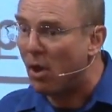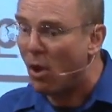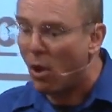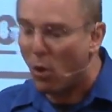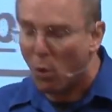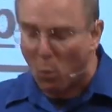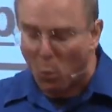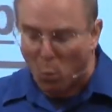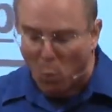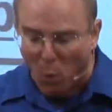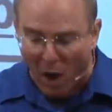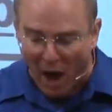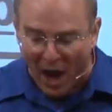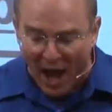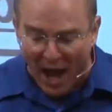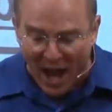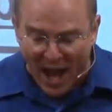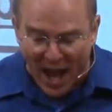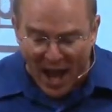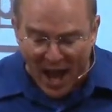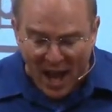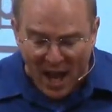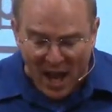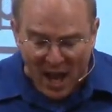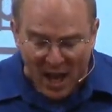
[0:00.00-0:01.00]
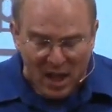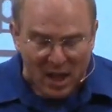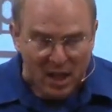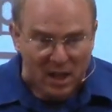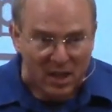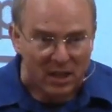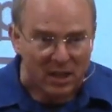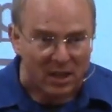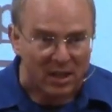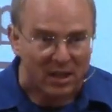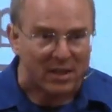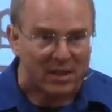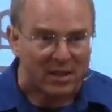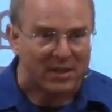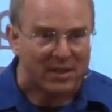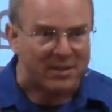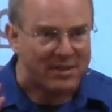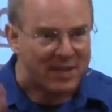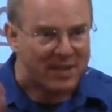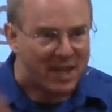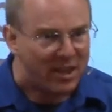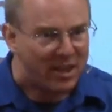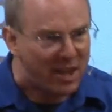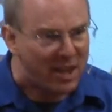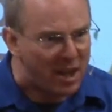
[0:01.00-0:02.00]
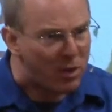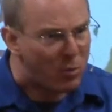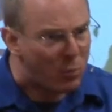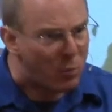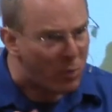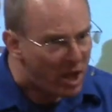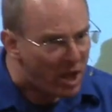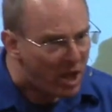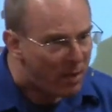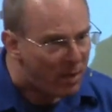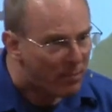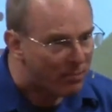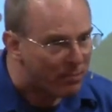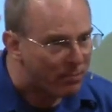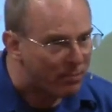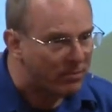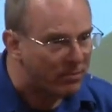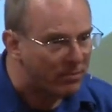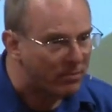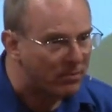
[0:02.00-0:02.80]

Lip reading: Why did he weep?